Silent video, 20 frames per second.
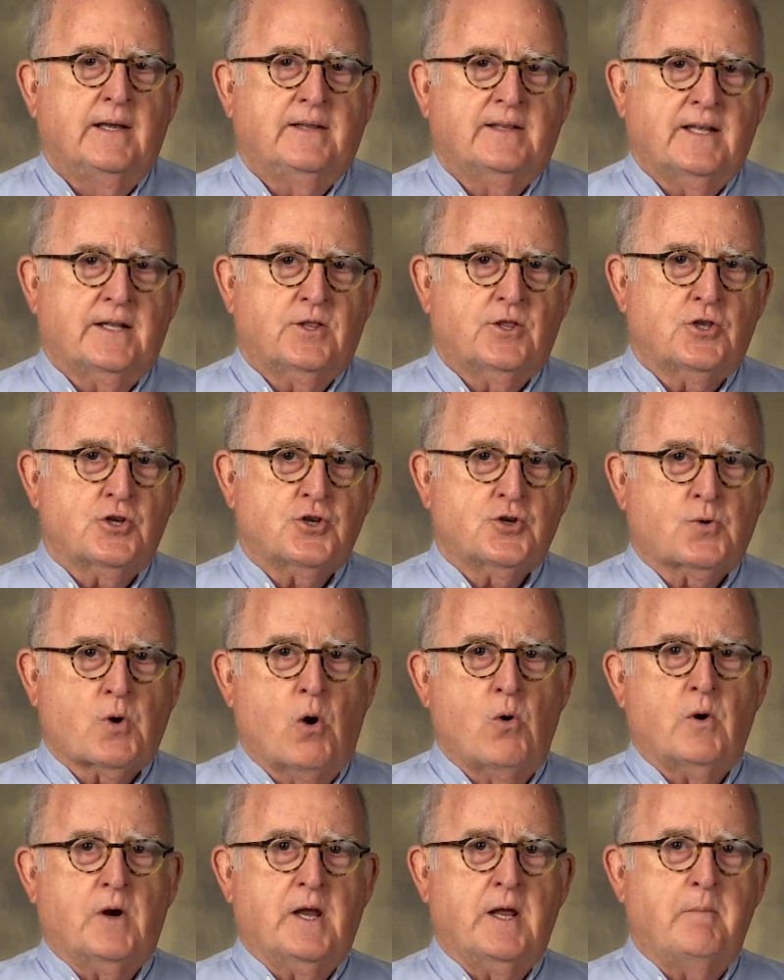that the
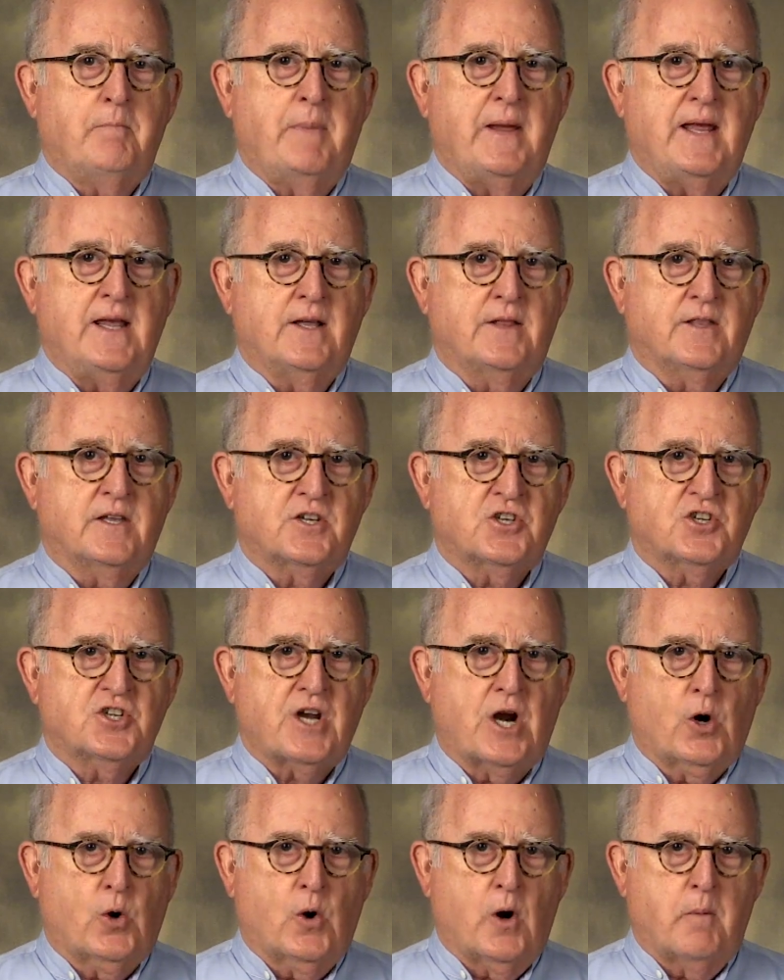stroke can be in the
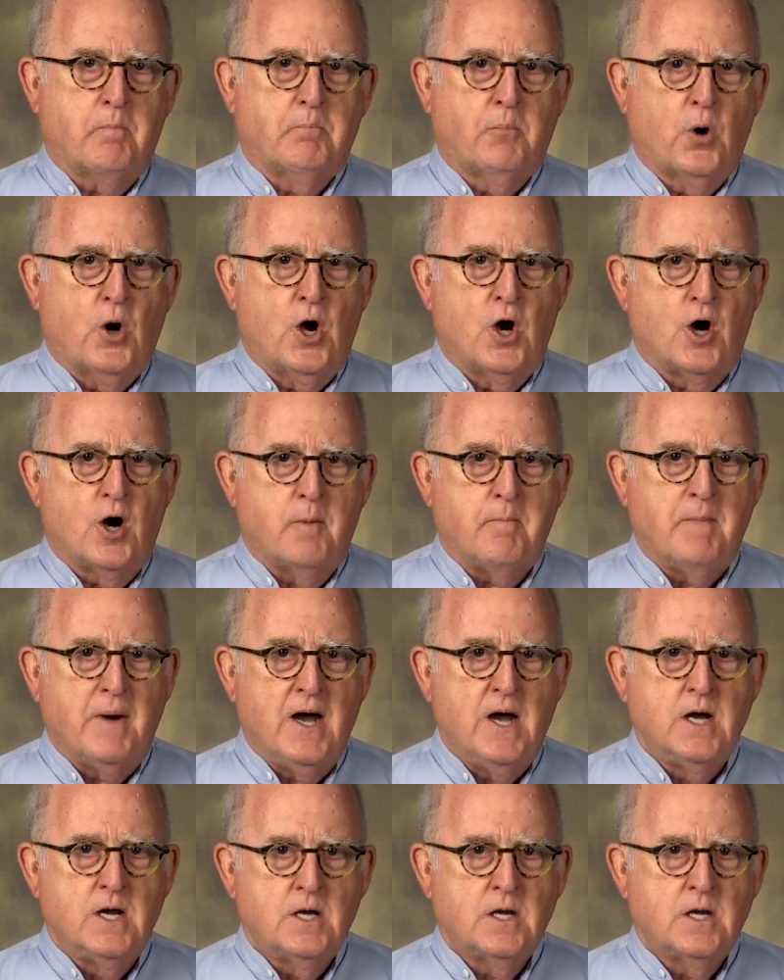cerebrum